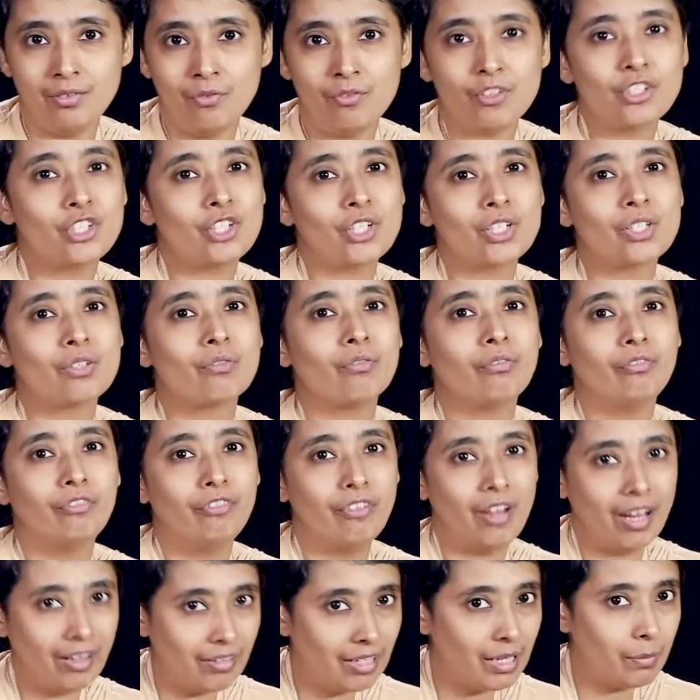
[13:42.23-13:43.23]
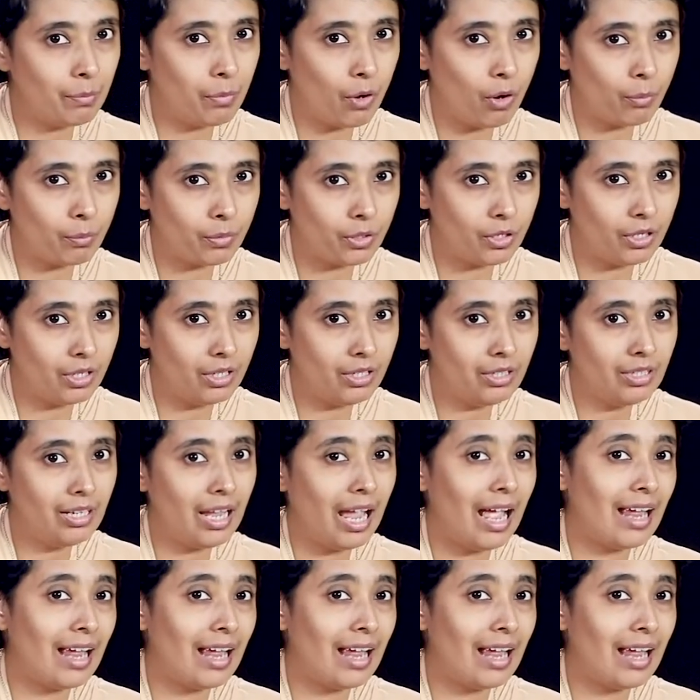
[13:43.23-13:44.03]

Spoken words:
which is very popular